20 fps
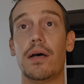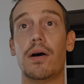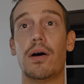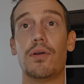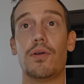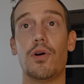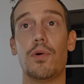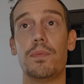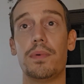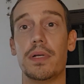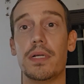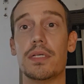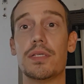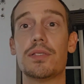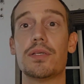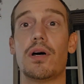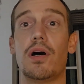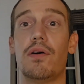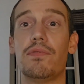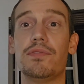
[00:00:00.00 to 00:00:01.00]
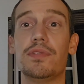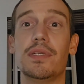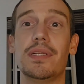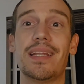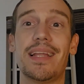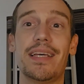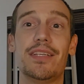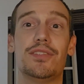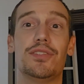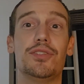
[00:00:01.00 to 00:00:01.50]
on openness often
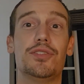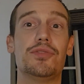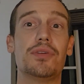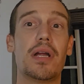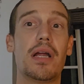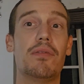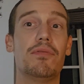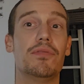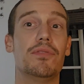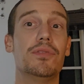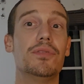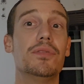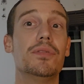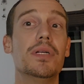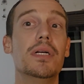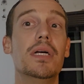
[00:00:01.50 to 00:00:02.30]
like to travel.